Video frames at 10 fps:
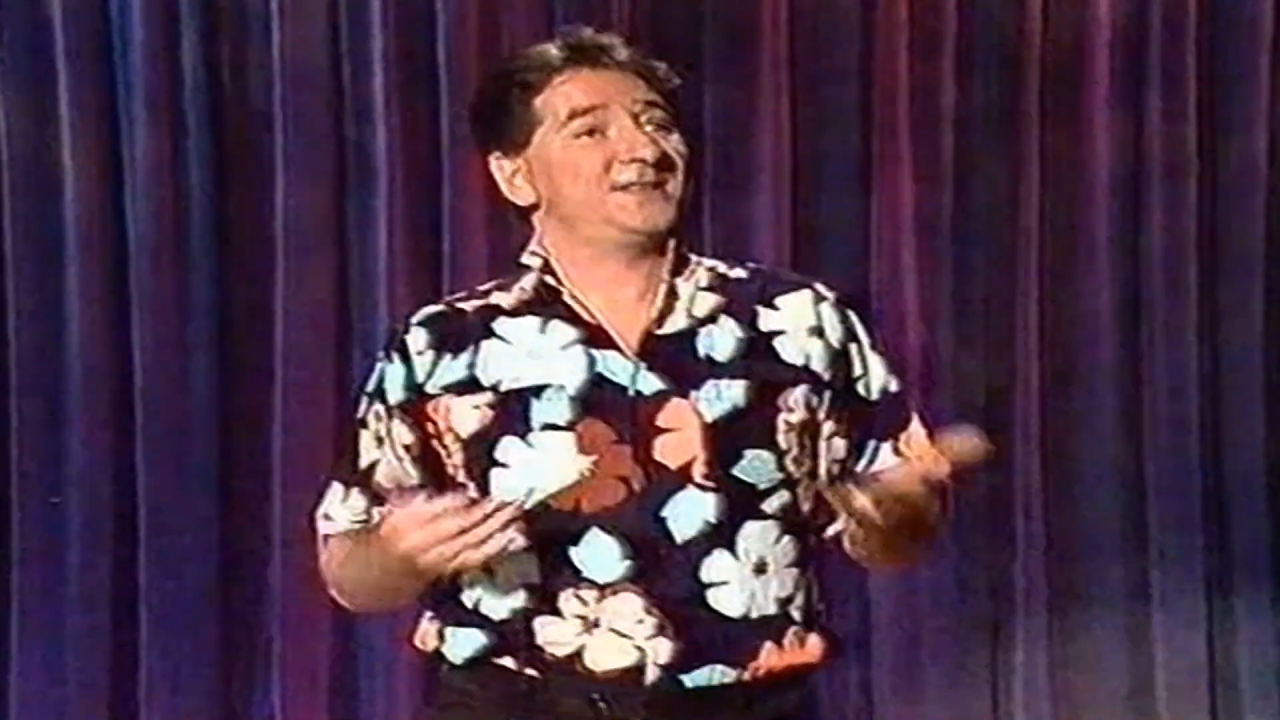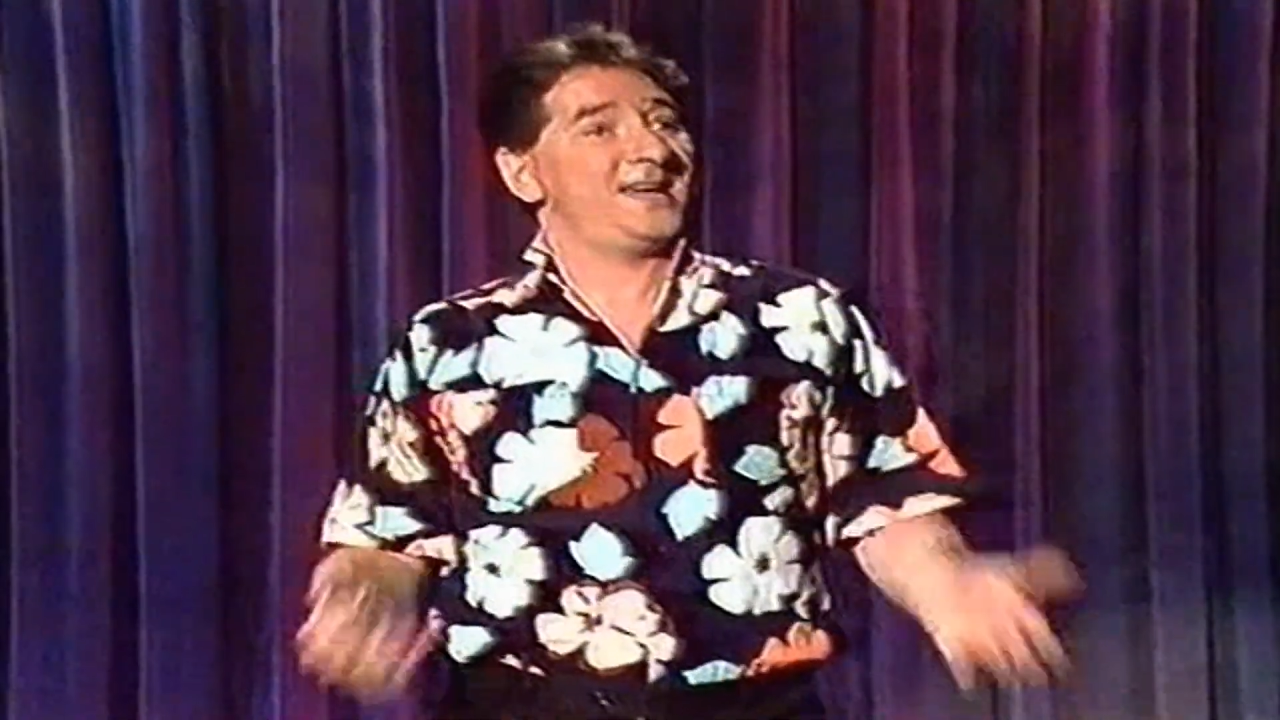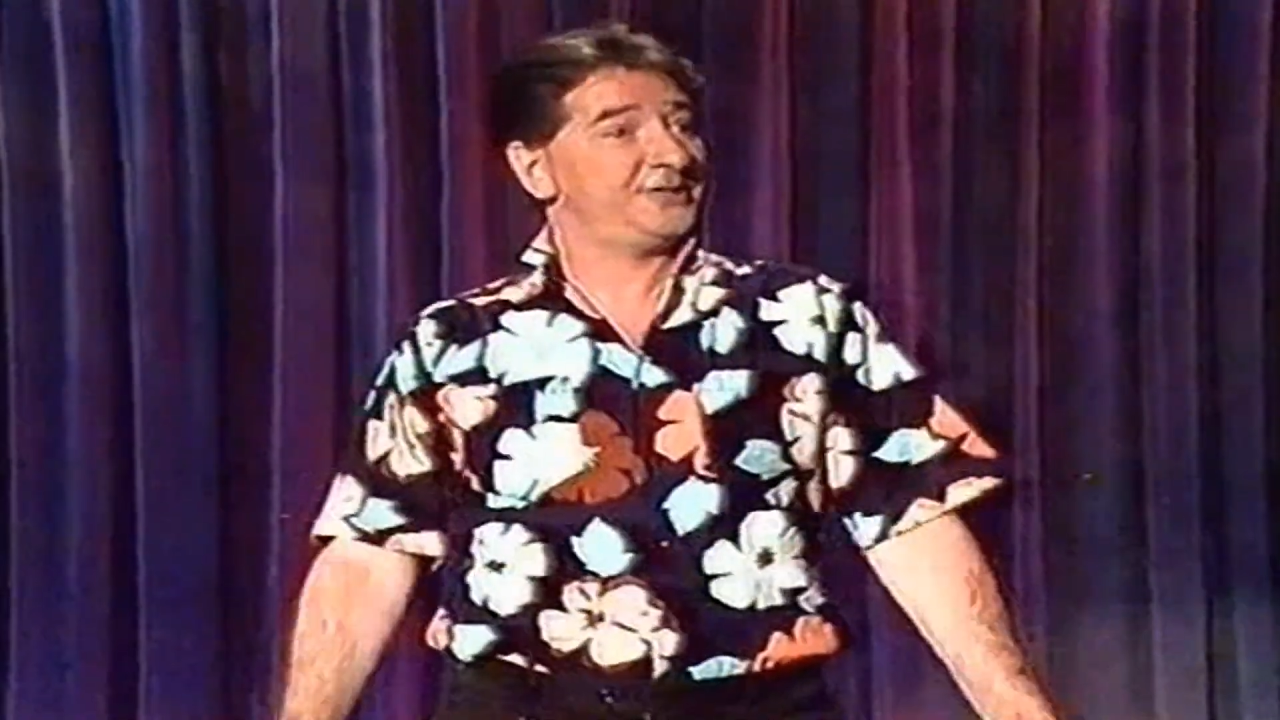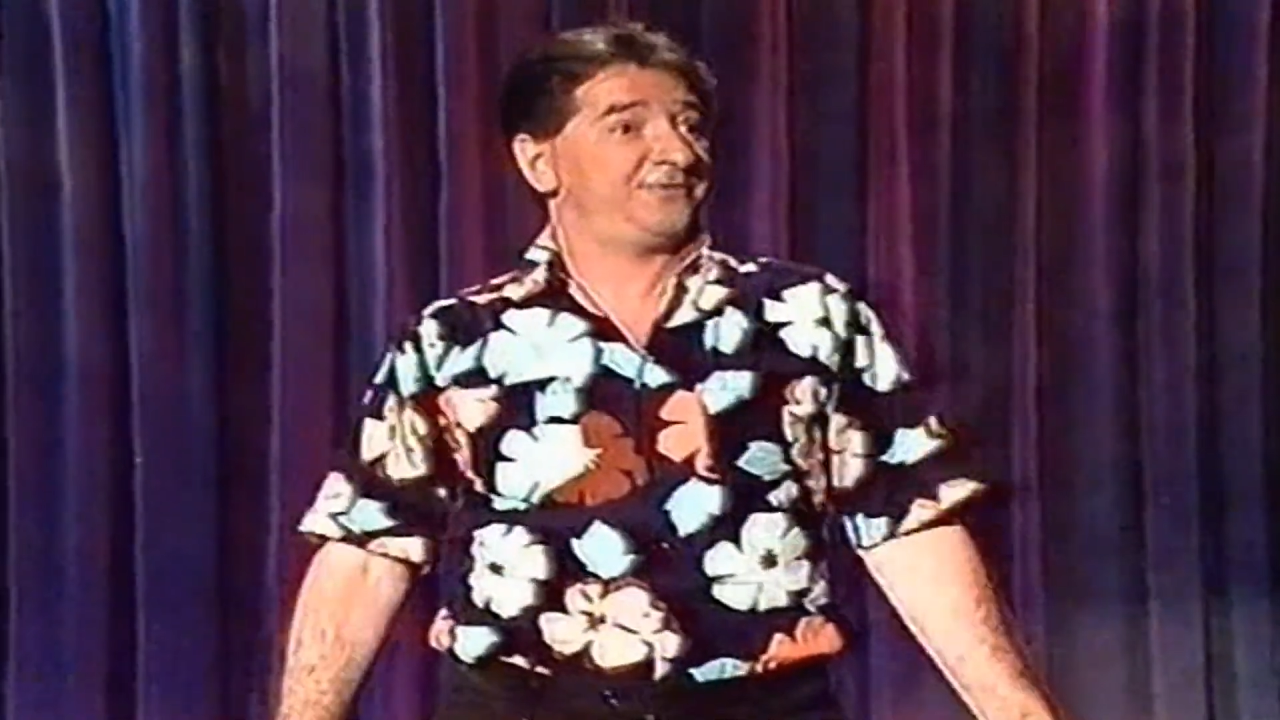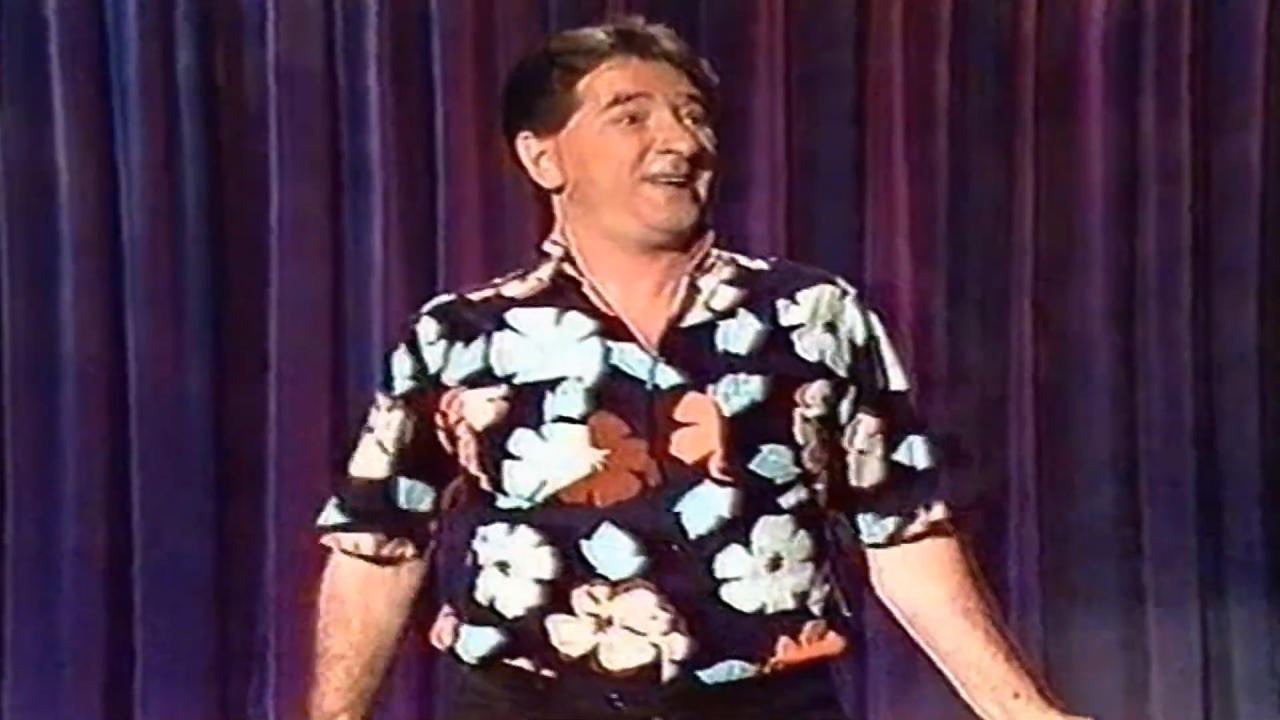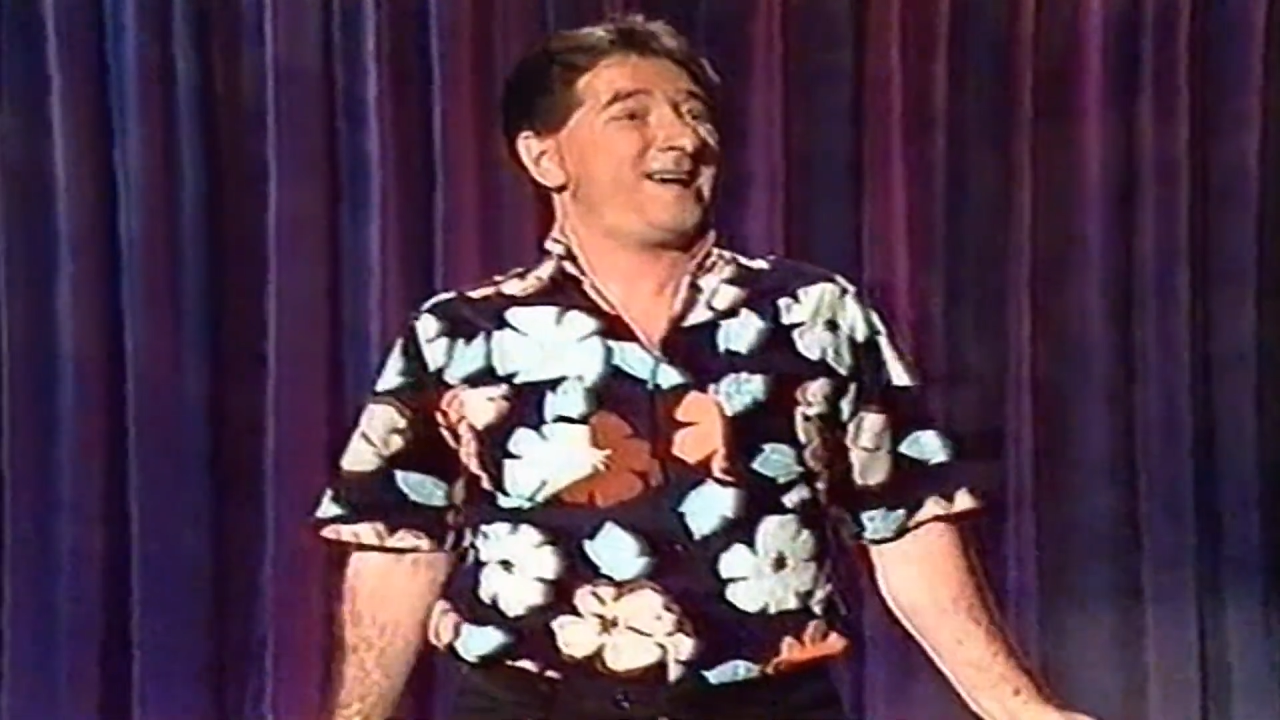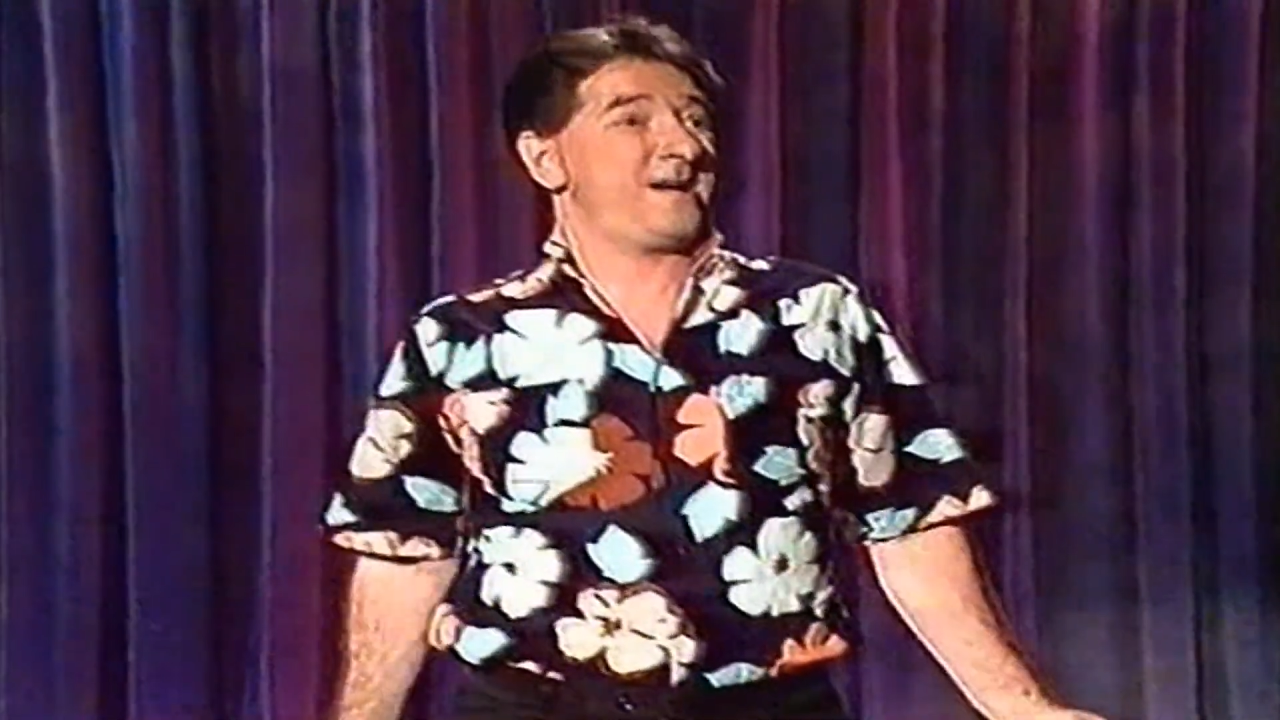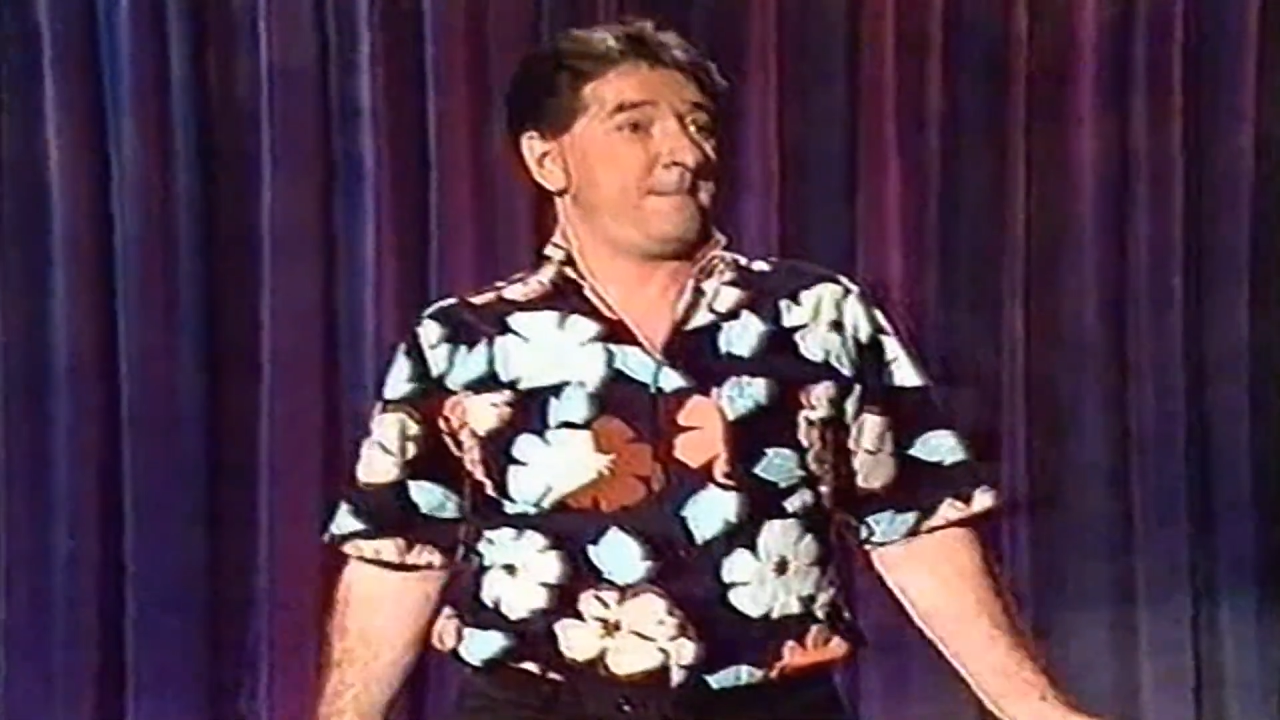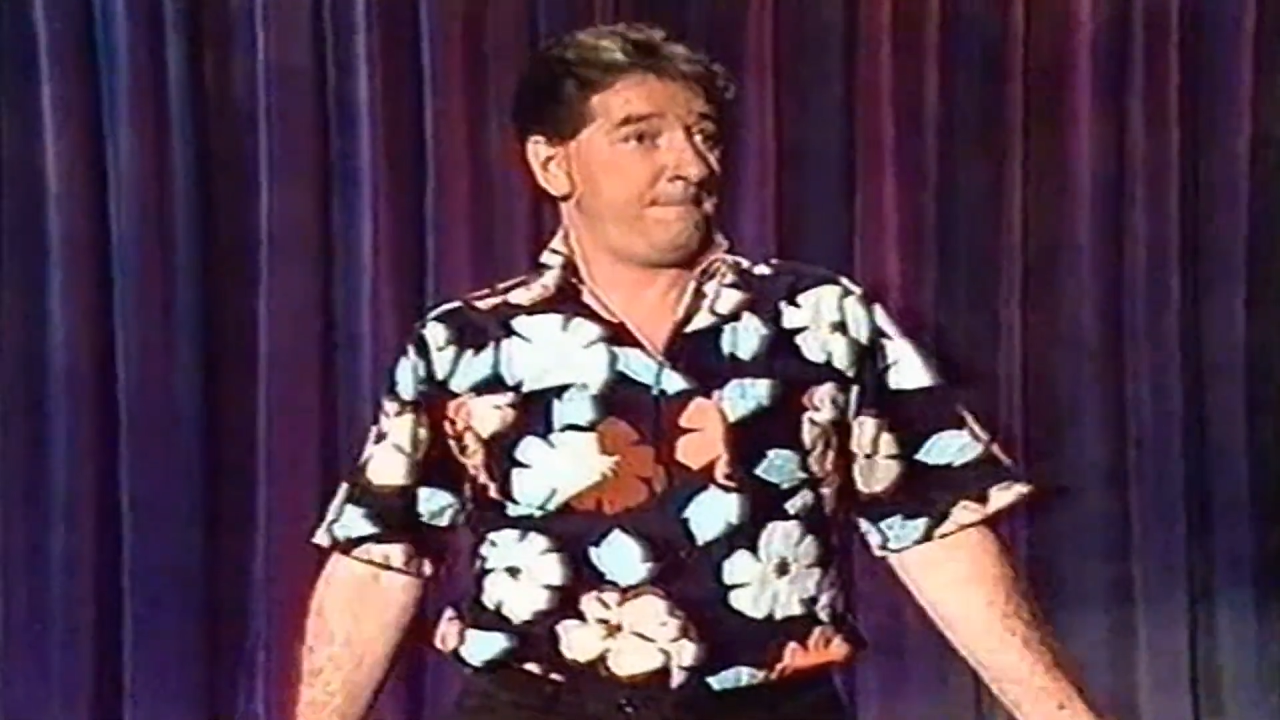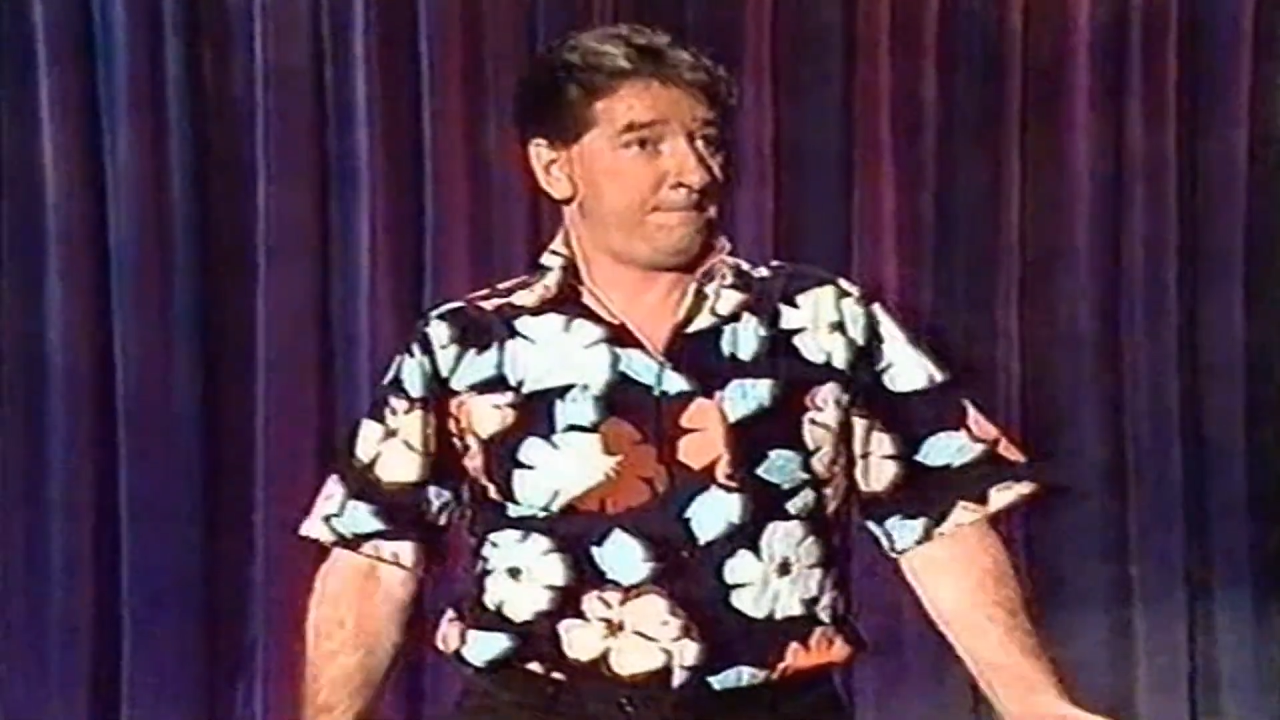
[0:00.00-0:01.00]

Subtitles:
the age of 9.